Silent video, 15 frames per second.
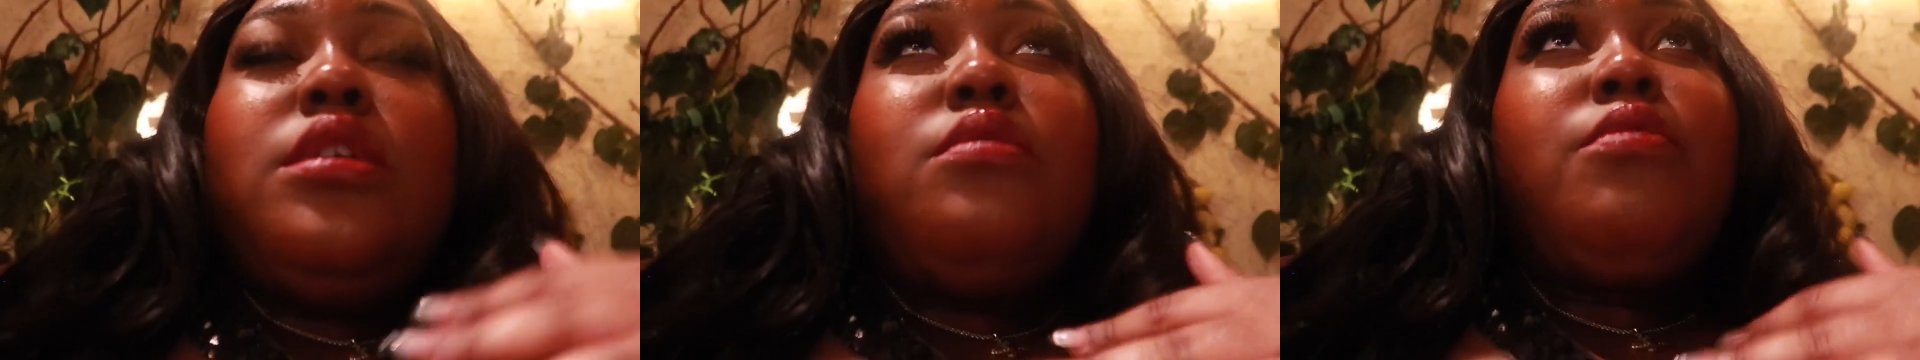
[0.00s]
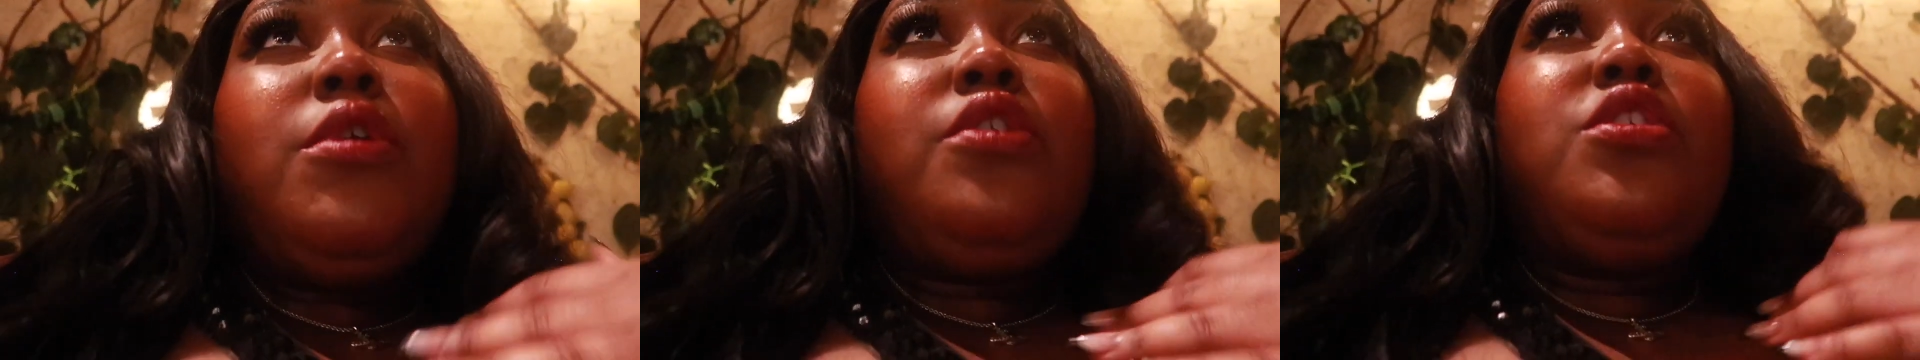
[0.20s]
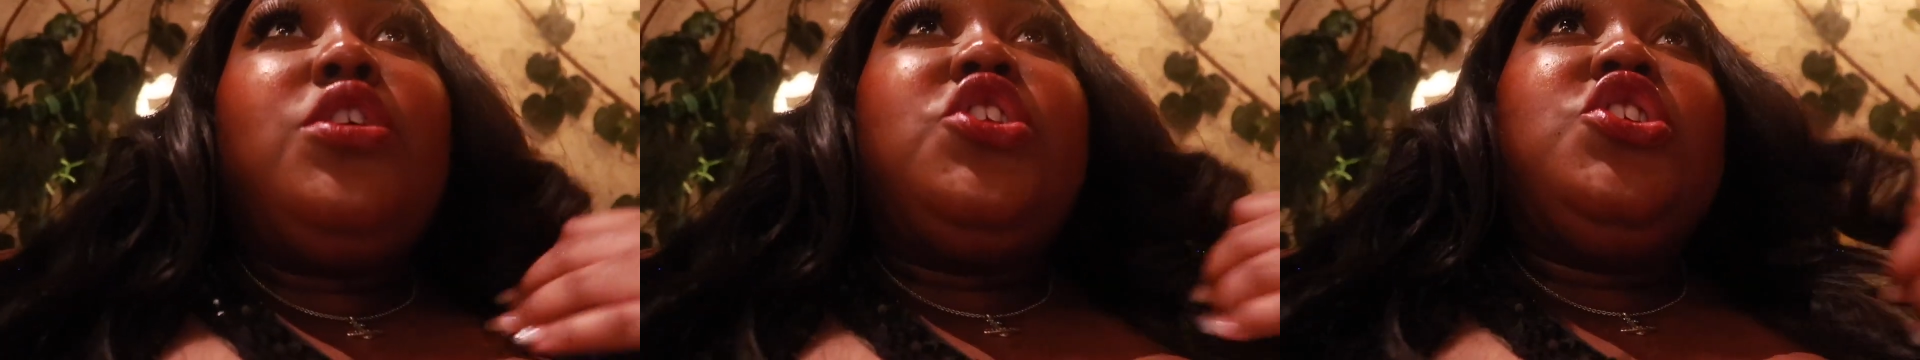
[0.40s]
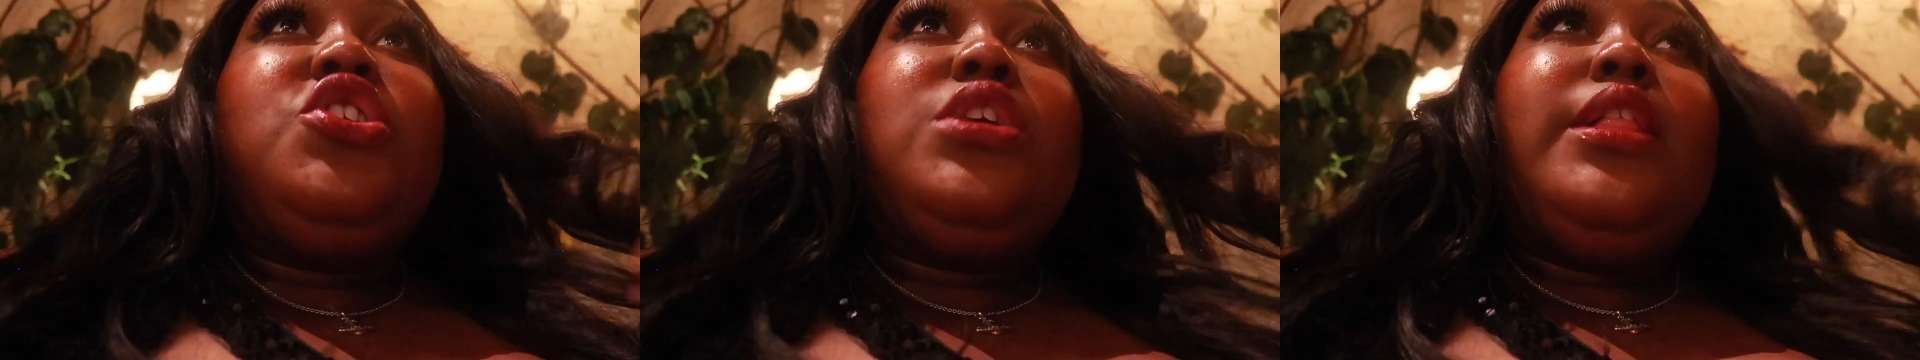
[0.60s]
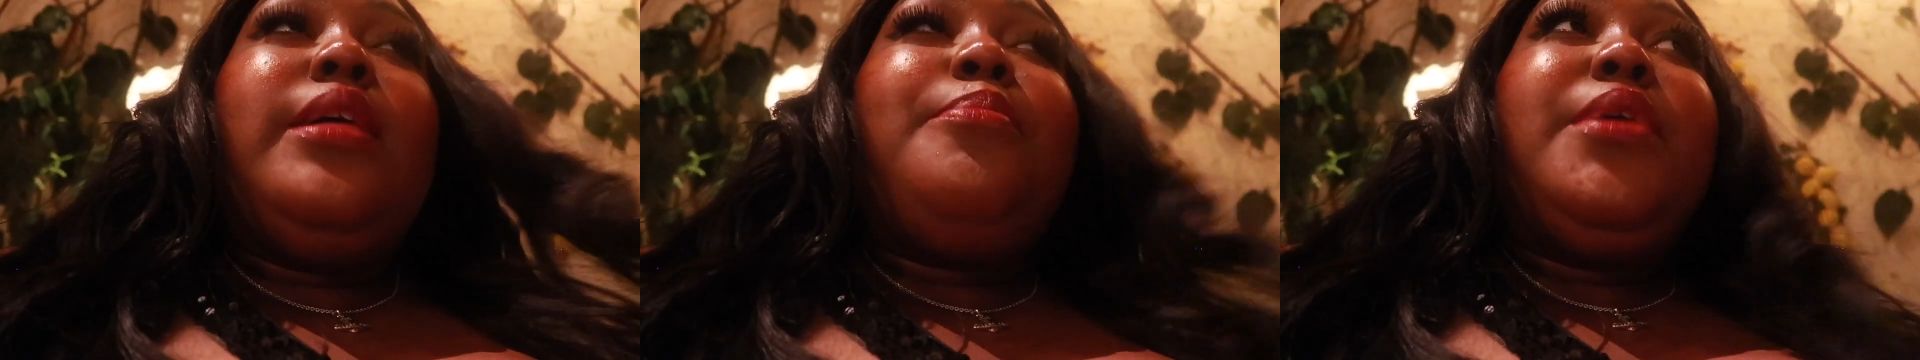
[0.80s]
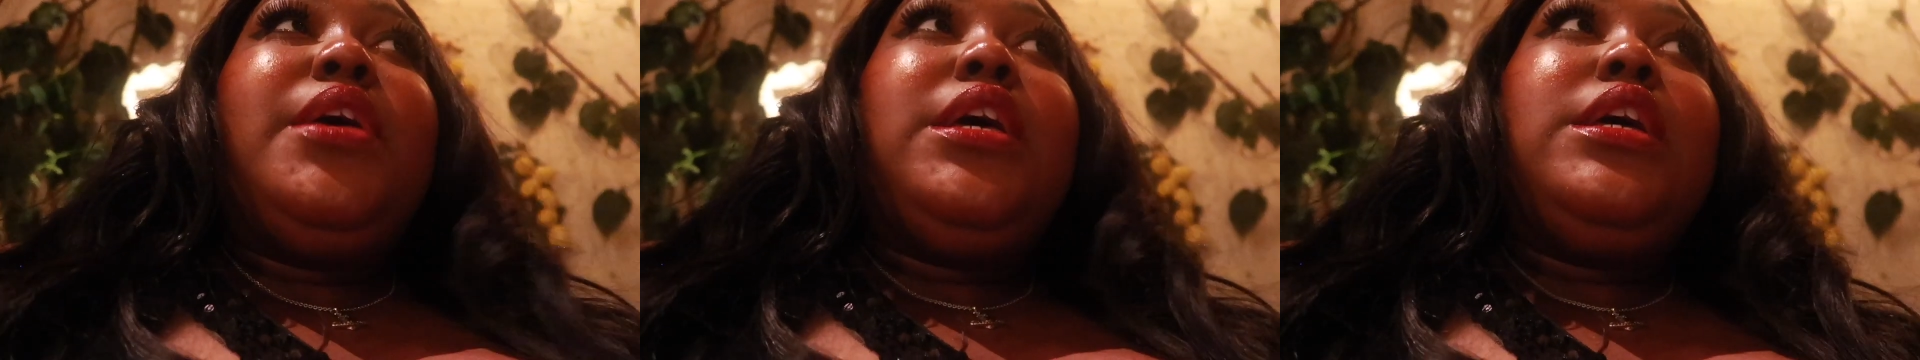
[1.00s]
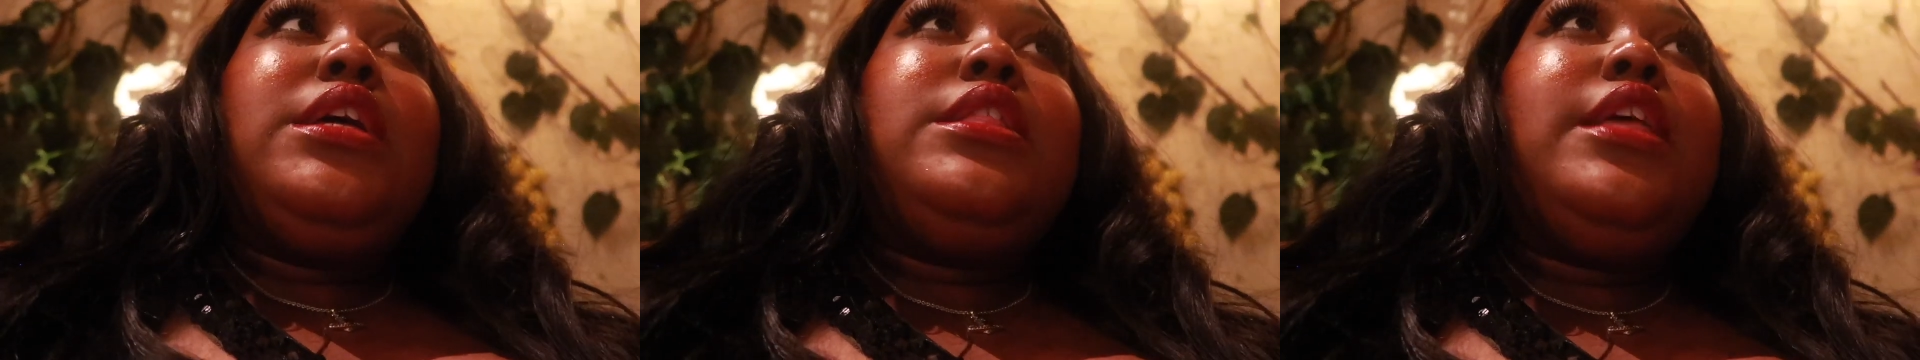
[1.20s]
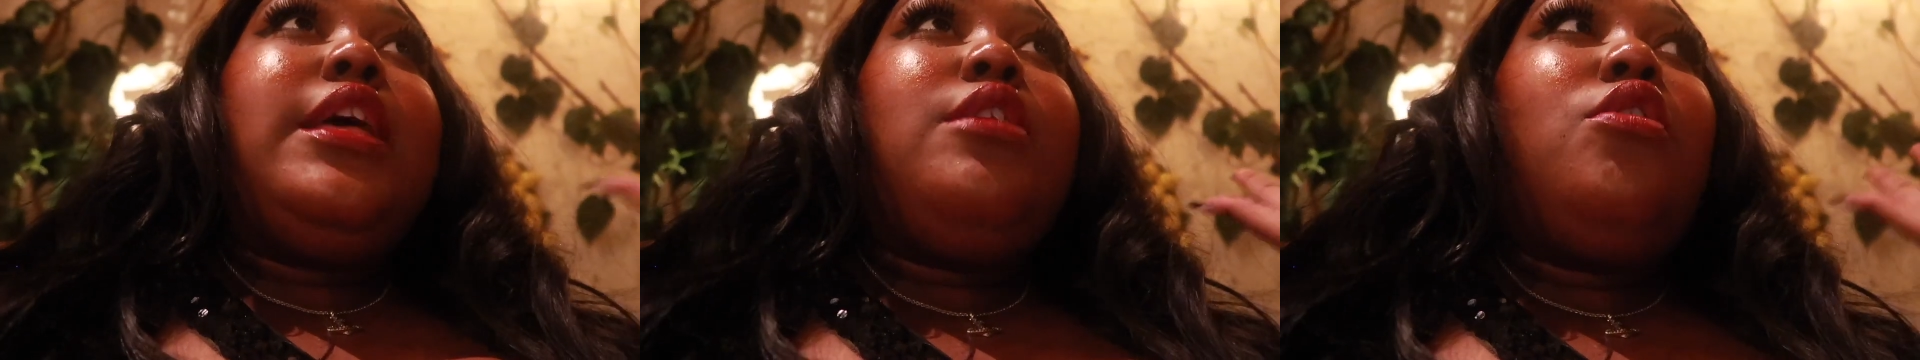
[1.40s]
we're gonna chill a bit
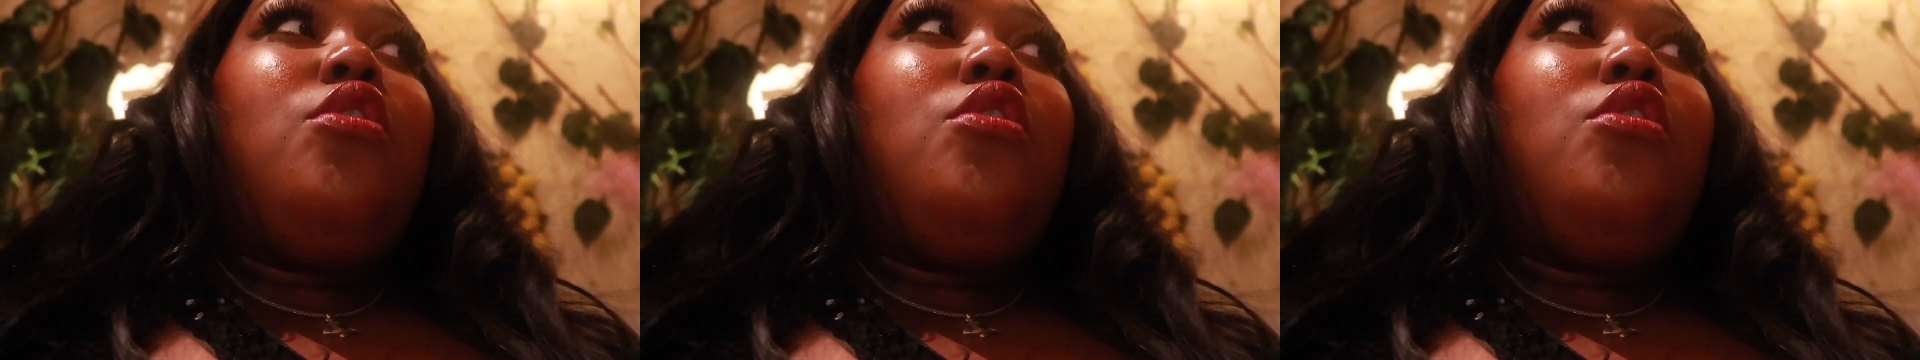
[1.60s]
then